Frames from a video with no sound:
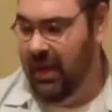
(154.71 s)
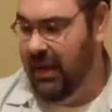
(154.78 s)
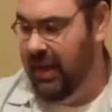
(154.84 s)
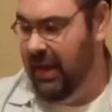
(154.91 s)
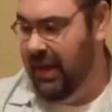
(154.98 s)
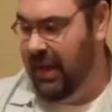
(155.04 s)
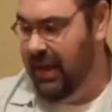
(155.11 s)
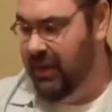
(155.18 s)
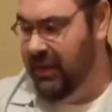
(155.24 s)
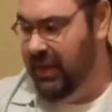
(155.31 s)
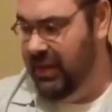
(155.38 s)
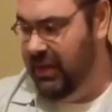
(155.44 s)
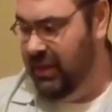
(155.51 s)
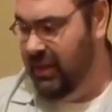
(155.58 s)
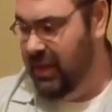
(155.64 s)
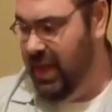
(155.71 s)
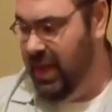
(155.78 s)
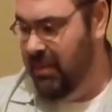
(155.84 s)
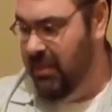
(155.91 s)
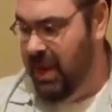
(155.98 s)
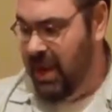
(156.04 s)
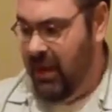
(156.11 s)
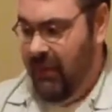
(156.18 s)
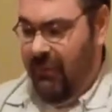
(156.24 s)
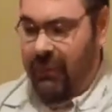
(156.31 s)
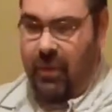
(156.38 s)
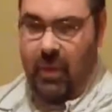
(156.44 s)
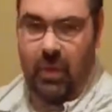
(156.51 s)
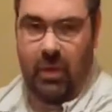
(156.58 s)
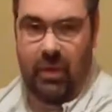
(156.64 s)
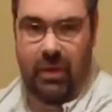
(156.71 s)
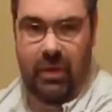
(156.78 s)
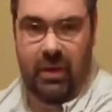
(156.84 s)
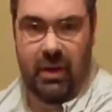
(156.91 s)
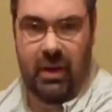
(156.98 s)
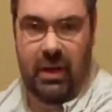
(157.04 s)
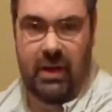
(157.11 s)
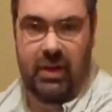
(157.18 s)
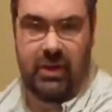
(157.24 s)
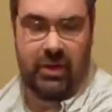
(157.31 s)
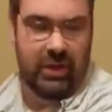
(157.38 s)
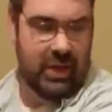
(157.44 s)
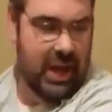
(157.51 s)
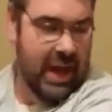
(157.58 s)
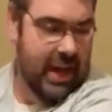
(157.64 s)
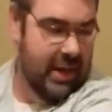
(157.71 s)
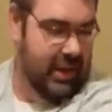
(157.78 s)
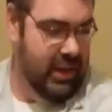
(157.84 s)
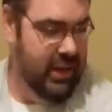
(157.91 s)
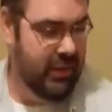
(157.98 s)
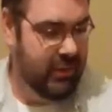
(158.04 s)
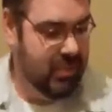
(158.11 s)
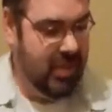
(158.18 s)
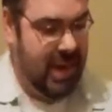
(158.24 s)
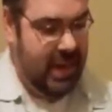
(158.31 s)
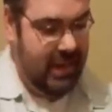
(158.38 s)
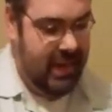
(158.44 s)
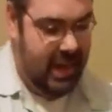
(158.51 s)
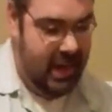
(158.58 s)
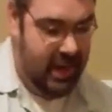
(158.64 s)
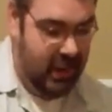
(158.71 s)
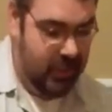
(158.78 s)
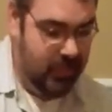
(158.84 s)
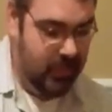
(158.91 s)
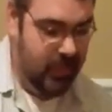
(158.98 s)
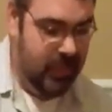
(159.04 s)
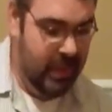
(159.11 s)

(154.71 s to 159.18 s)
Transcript: that allows that to slide back and forth, and then you just tighten those back down.